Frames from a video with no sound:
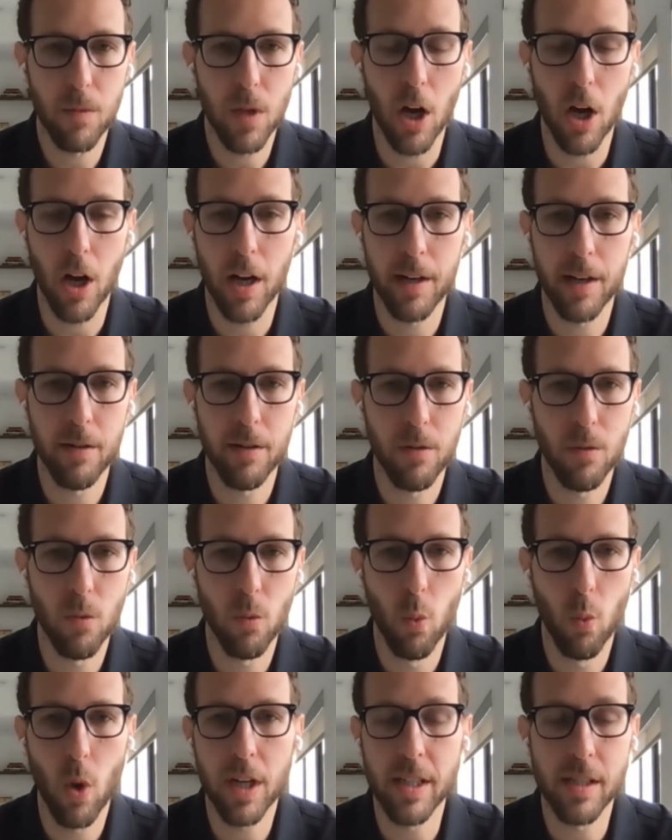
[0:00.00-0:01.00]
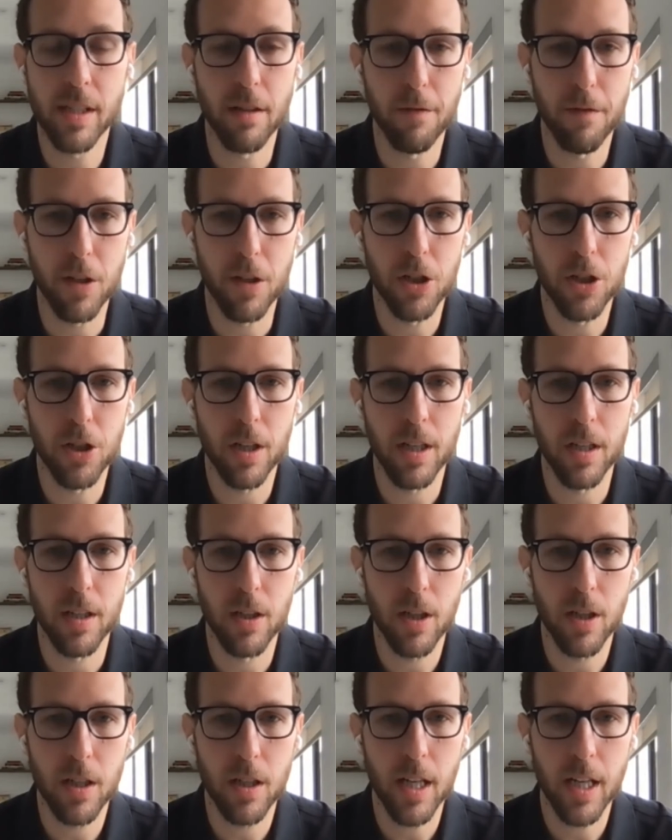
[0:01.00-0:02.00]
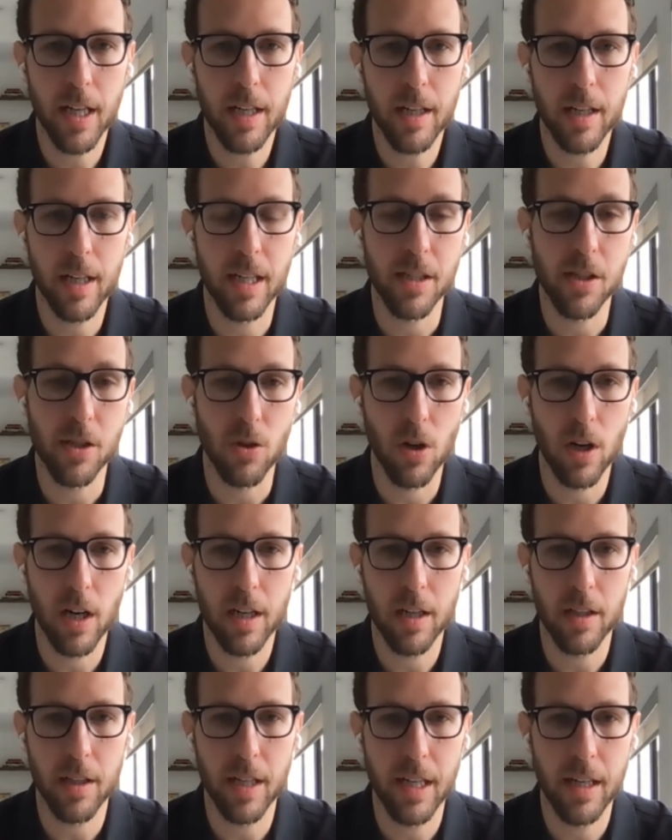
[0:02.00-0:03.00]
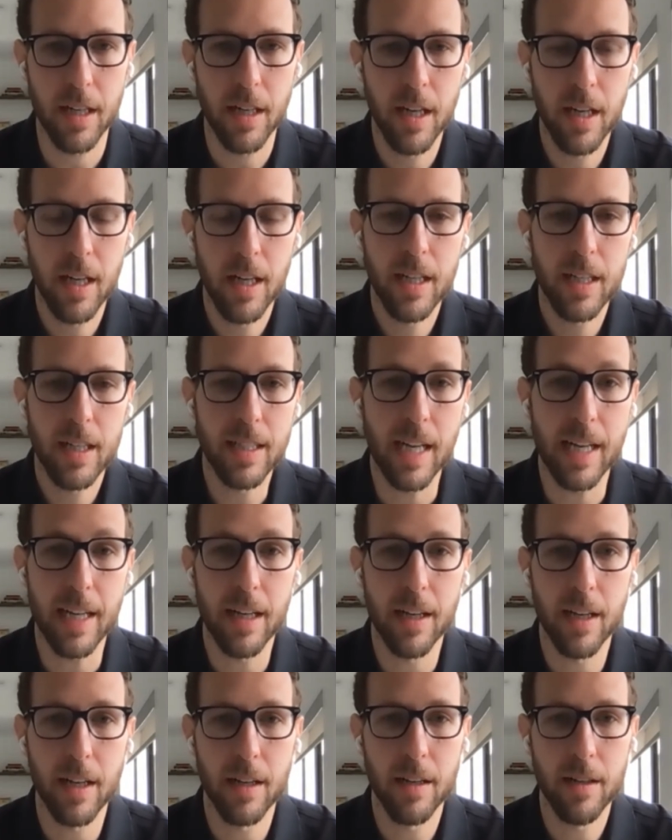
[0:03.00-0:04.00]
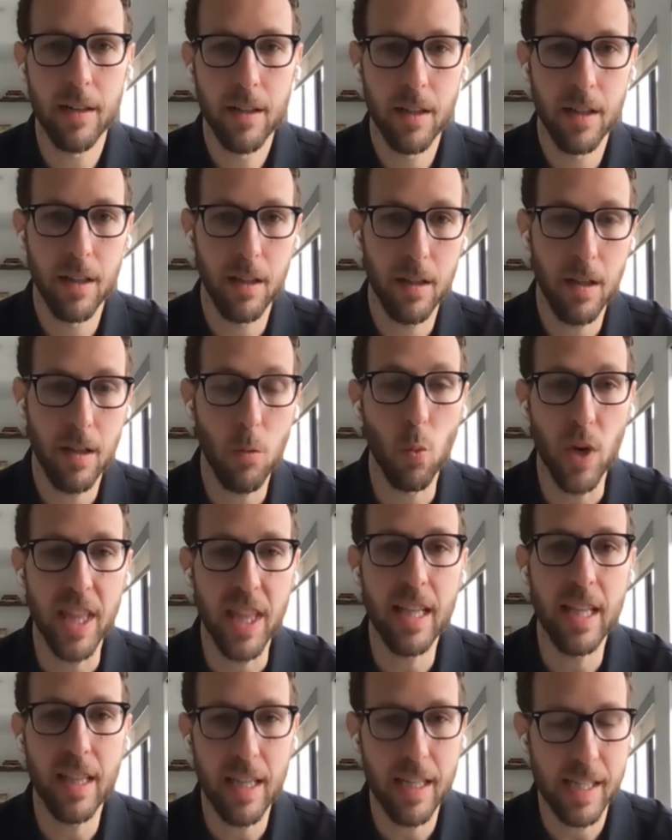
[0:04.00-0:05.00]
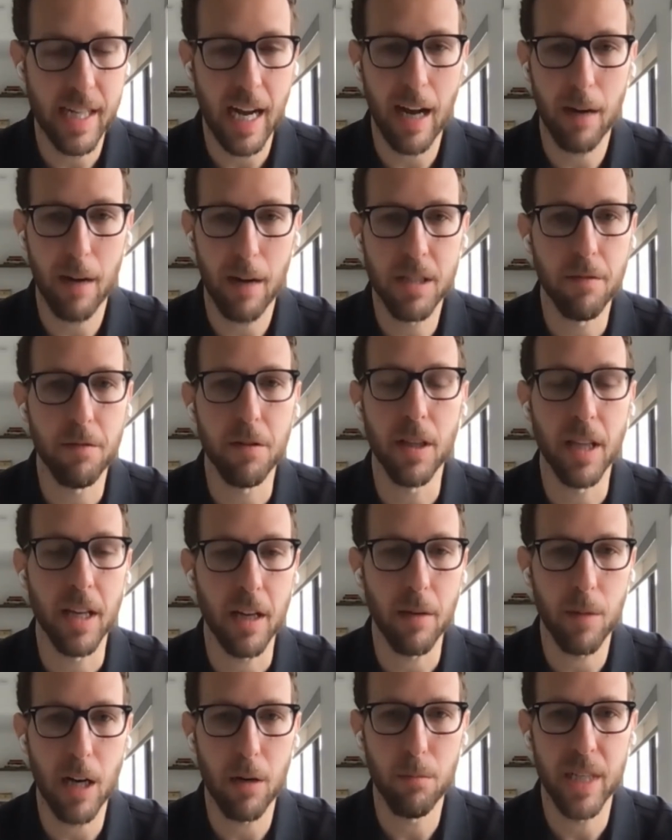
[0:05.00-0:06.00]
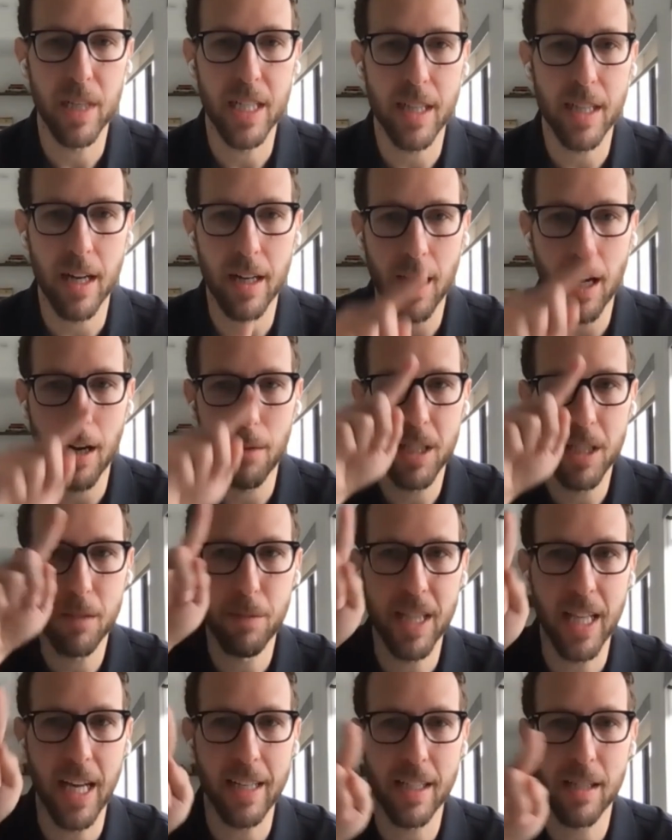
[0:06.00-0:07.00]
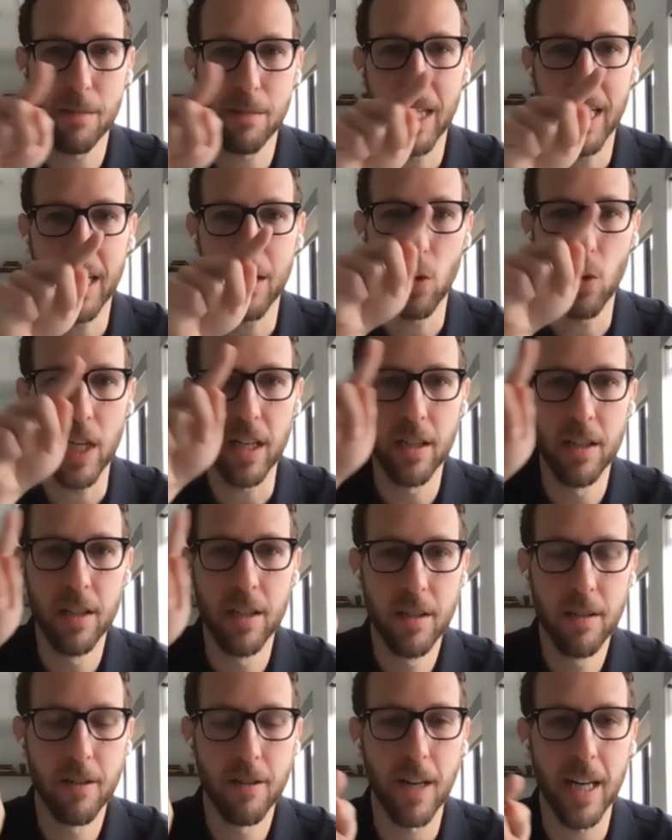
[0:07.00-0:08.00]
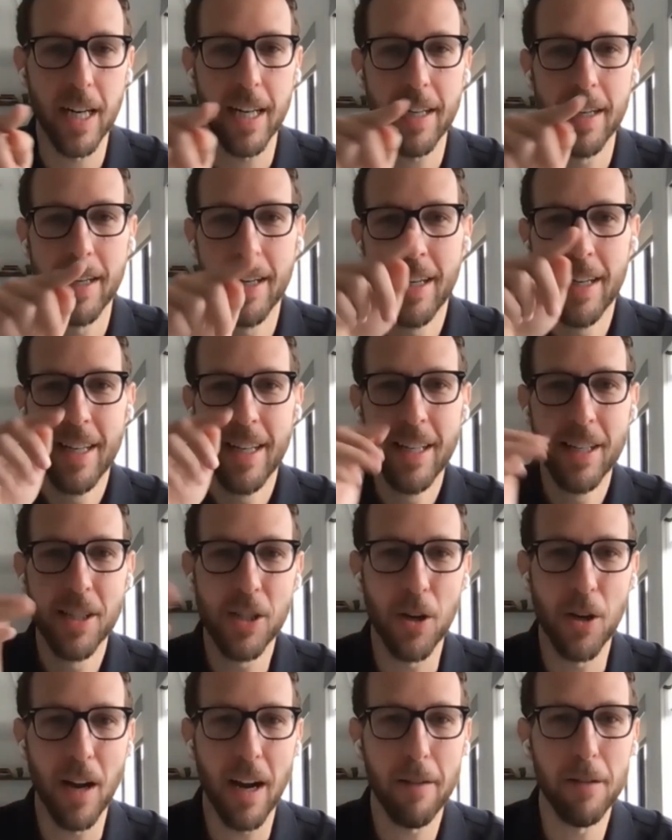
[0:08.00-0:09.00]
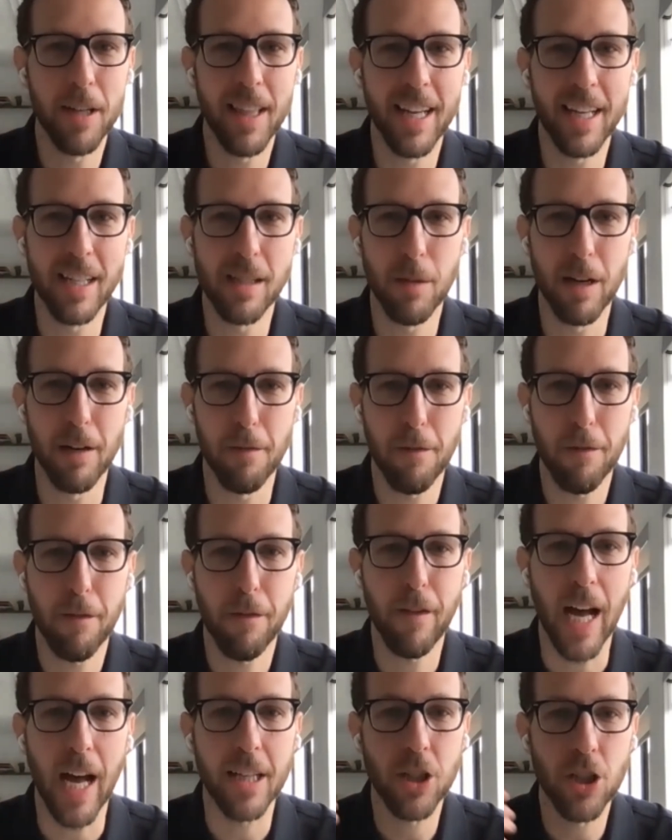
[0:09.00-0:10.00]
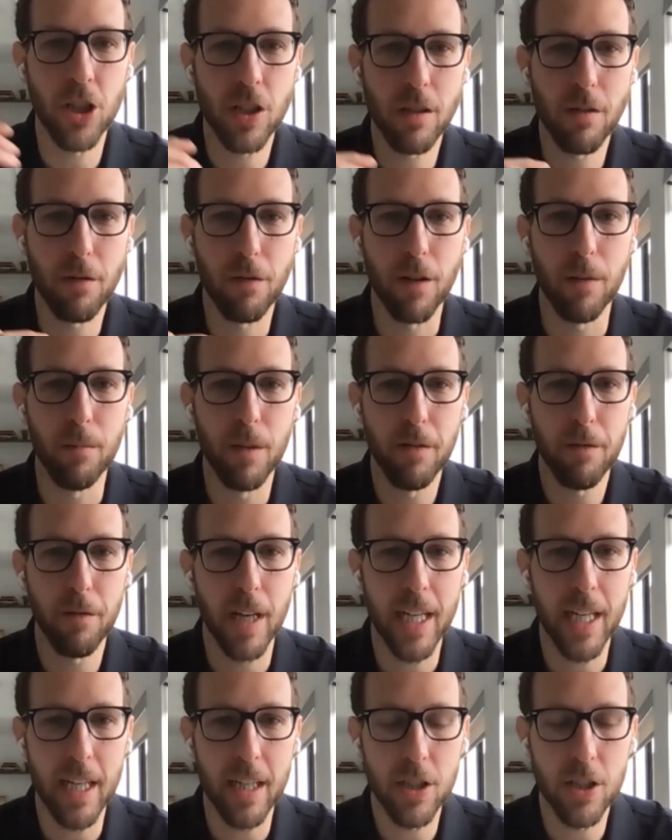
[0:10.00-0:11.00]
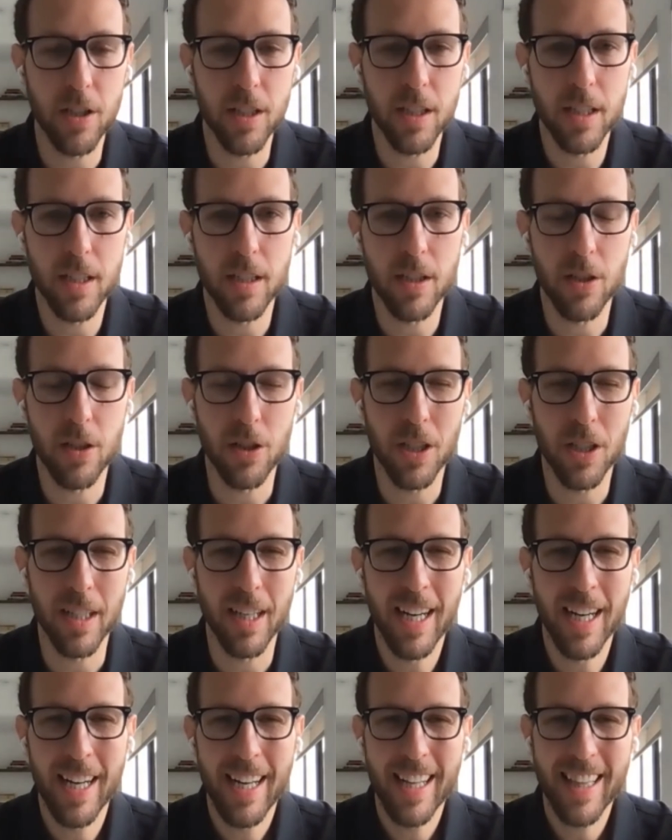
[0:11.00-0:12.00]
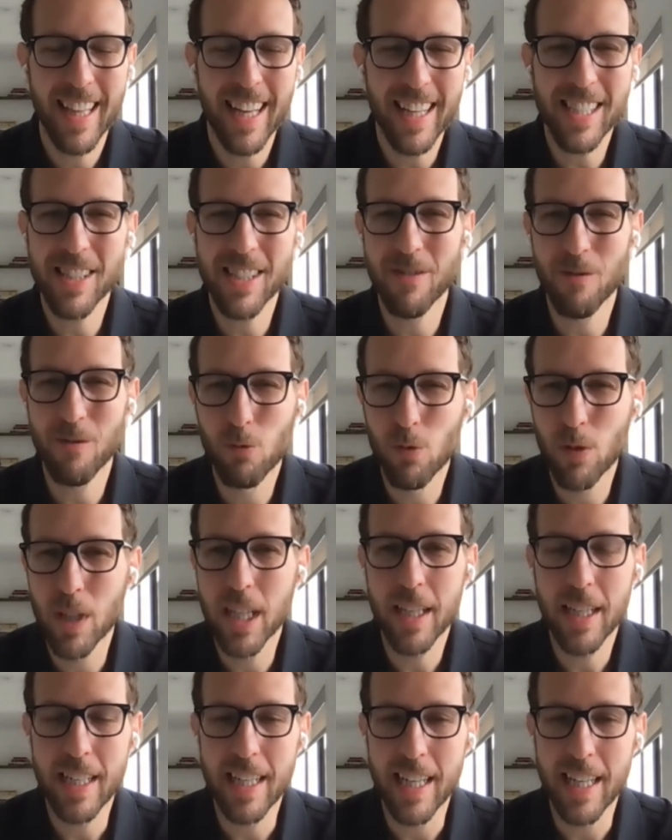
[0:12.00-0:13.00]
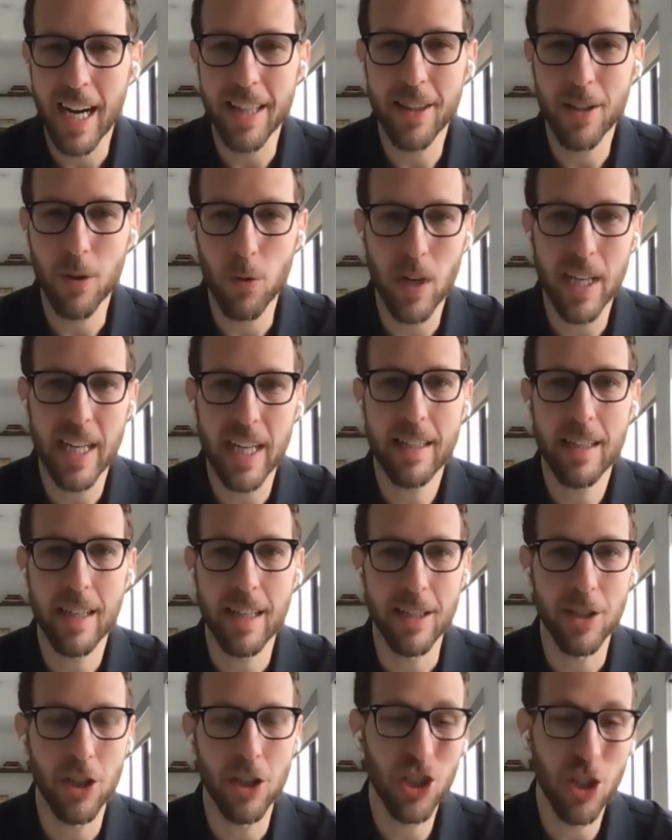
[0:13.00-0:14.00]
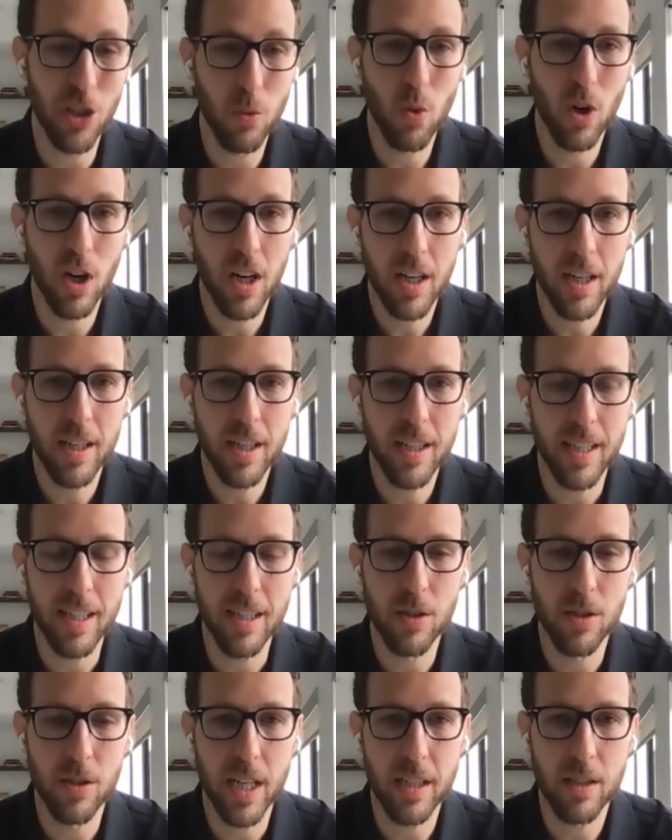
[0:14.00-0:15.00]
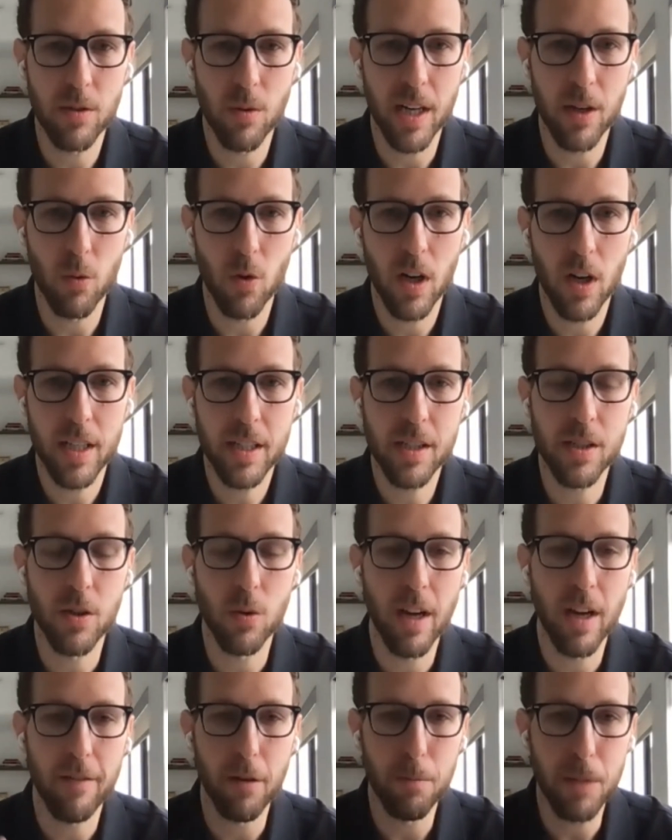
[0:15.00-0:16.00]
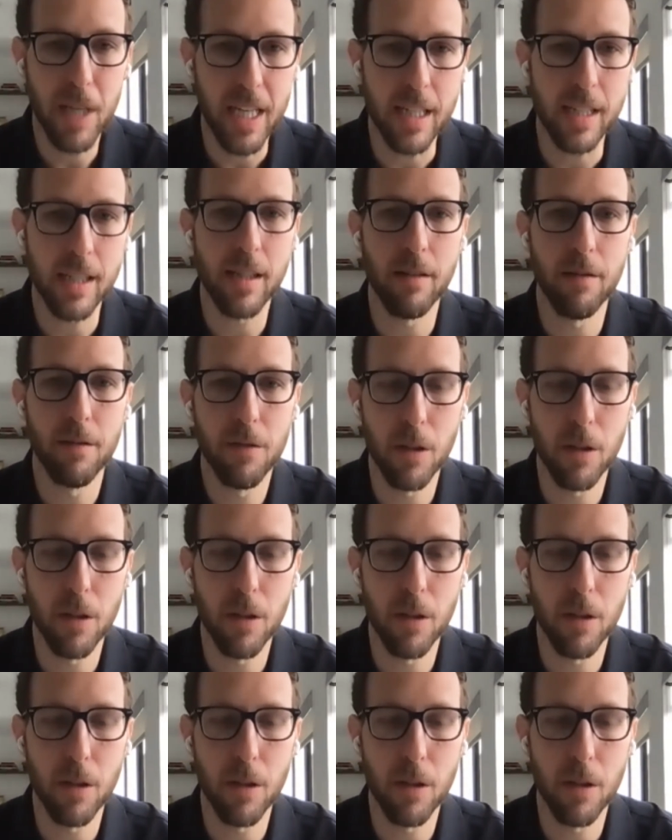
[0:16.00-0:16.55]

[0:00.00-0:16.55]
on what is the future going to look like. Historically, data within these apps, if you think about mint.com, it's been that spinning wheel, right? So everything's been fetched from the financial institution. That's really not the way it should work in 2021. So we have a piece of